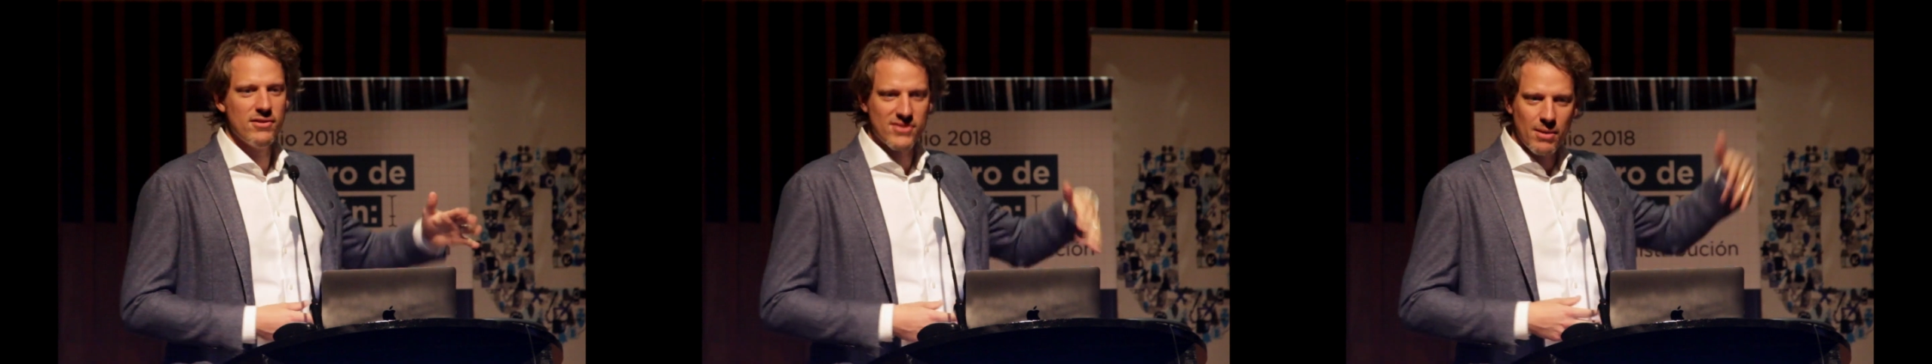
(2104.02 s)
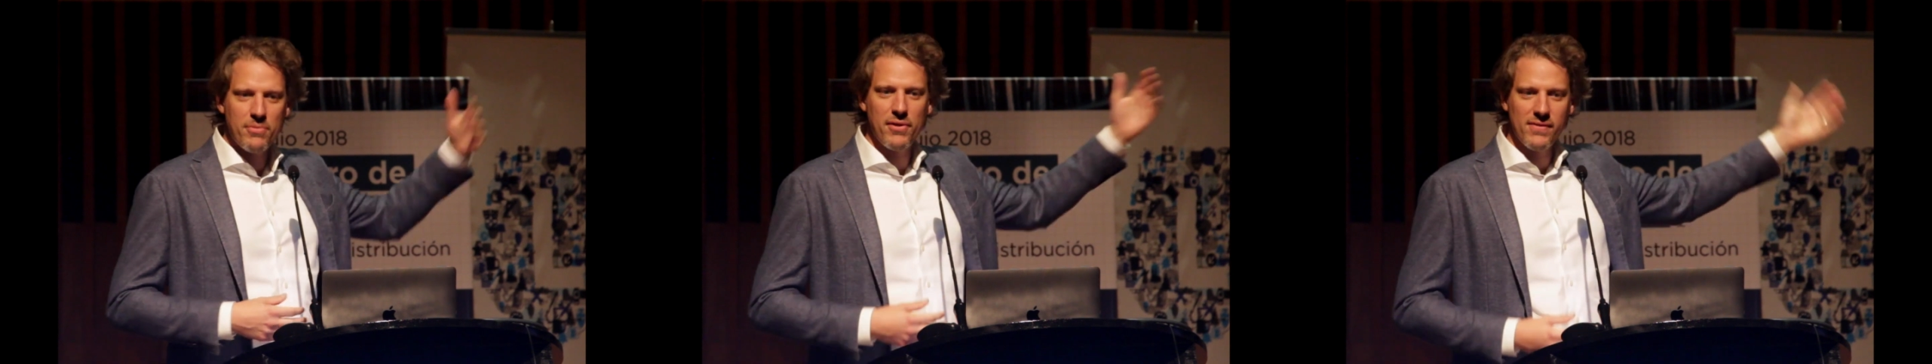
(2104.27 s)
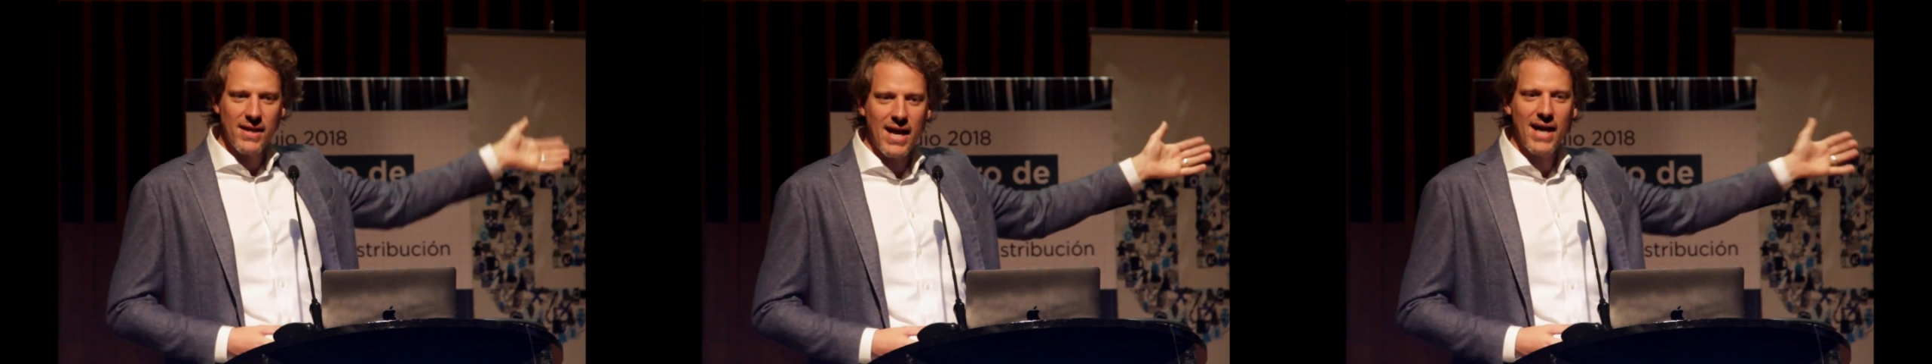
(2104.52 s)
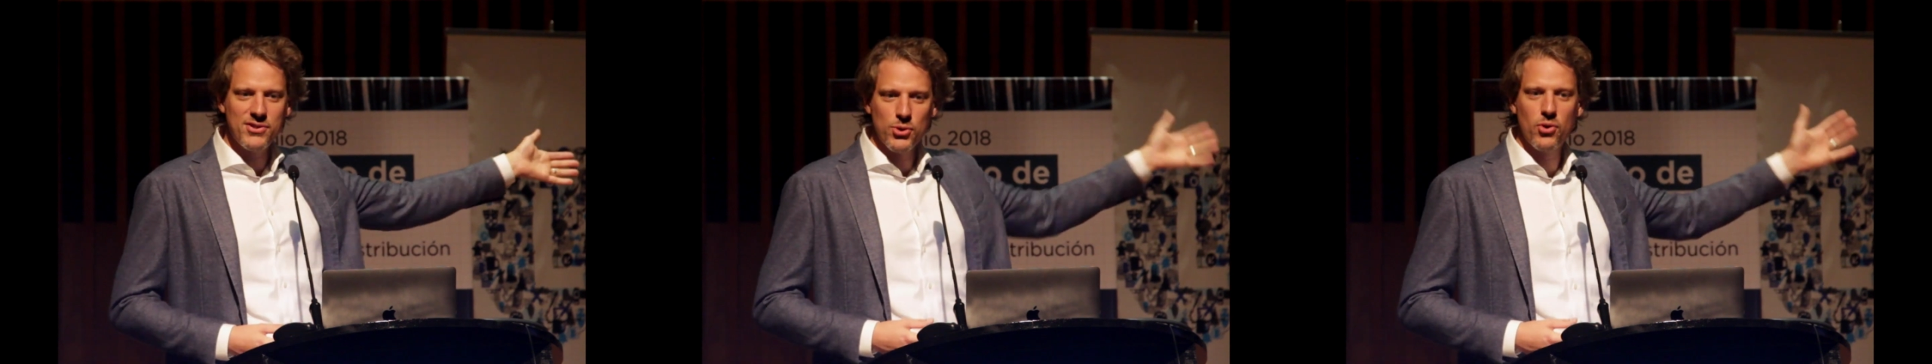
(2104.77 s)
something
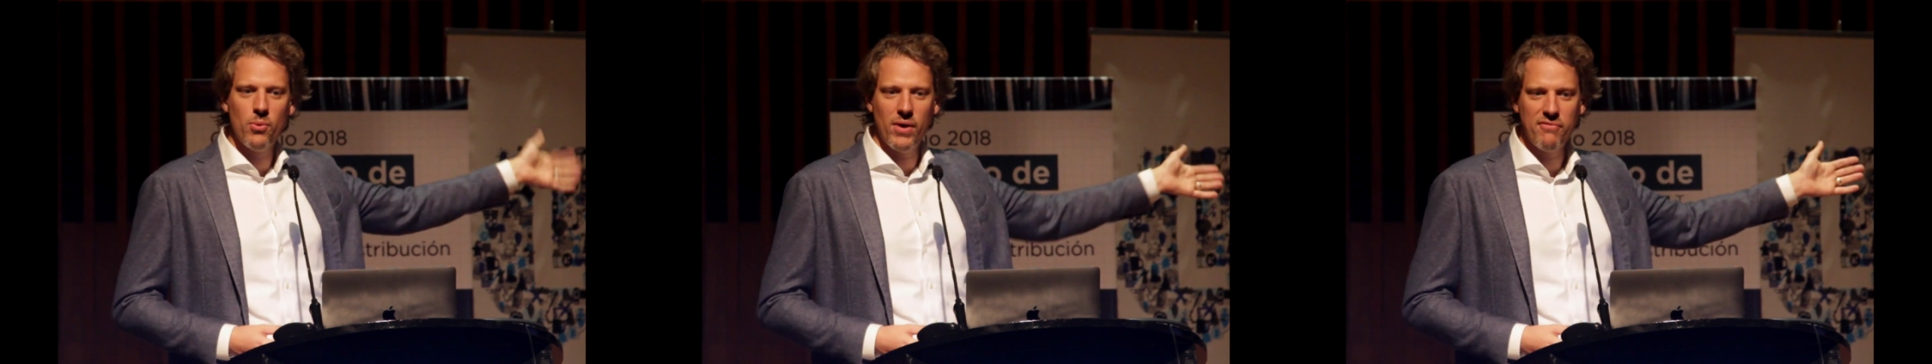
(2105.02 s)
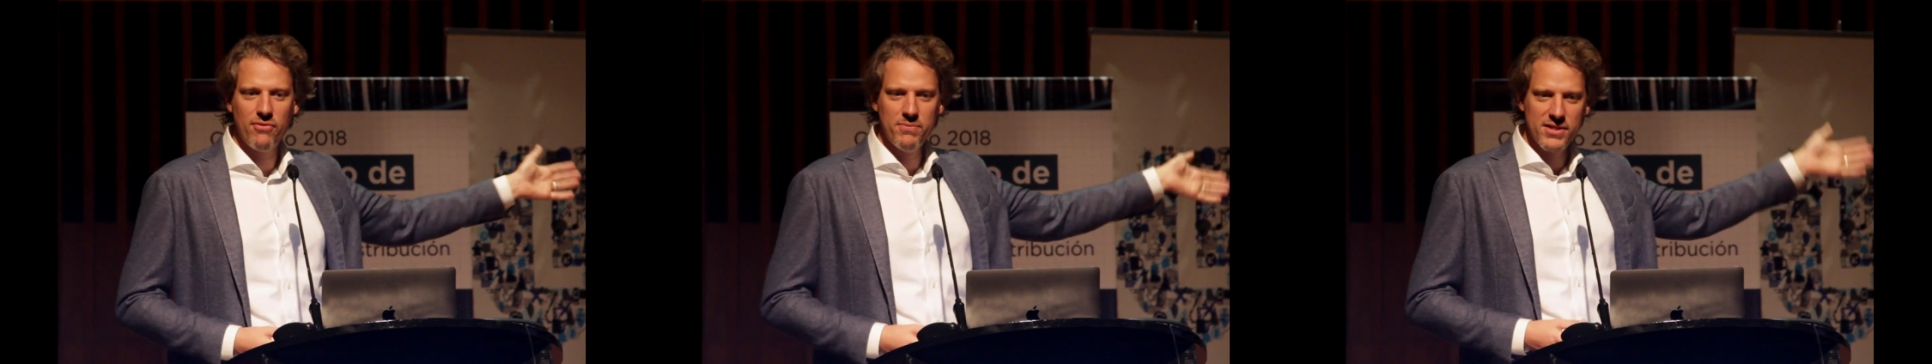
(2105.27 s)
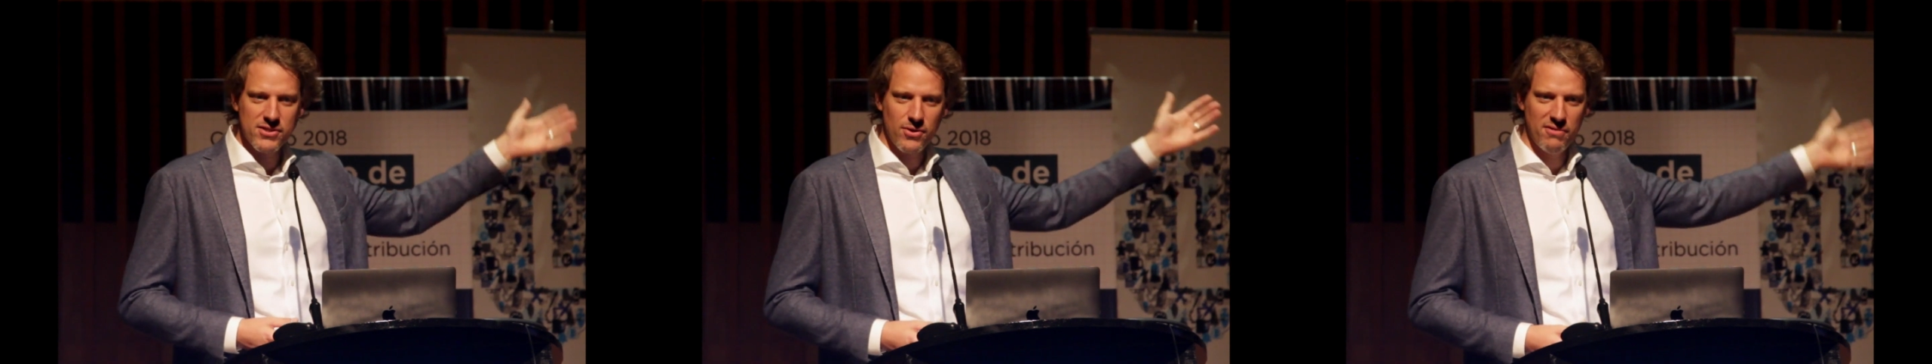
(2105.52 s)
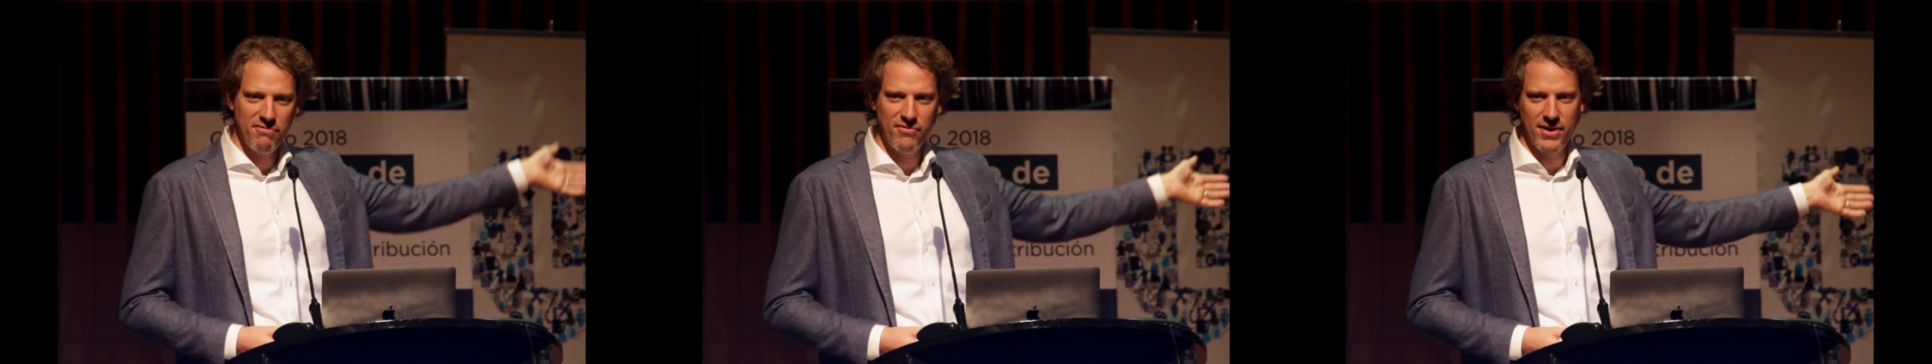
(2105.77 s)
that I took away from this
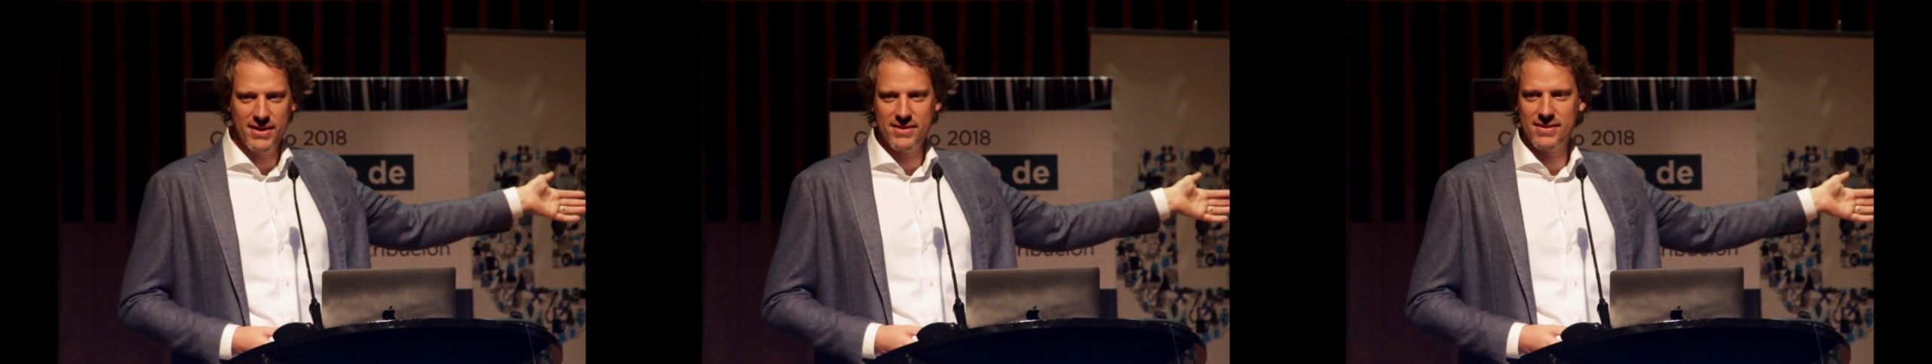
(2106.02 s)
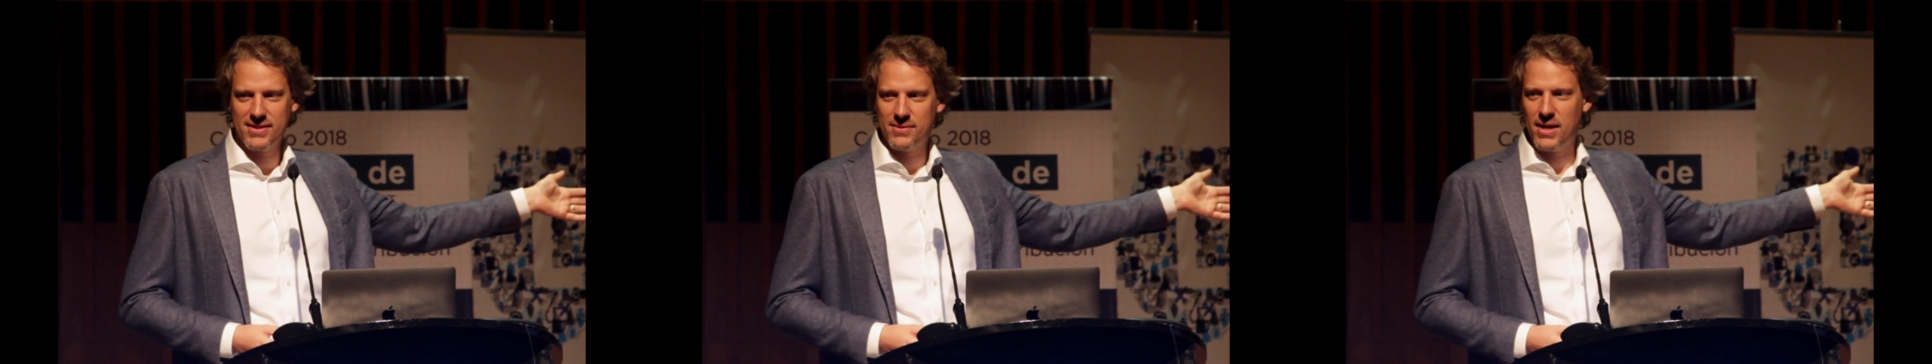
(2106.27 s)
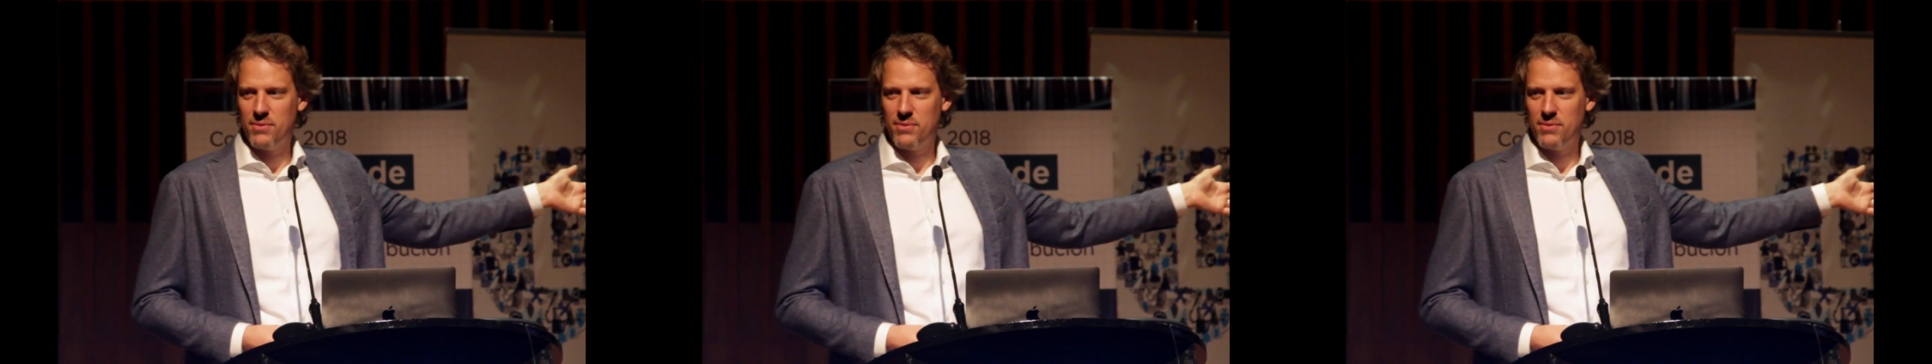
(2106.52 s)
conference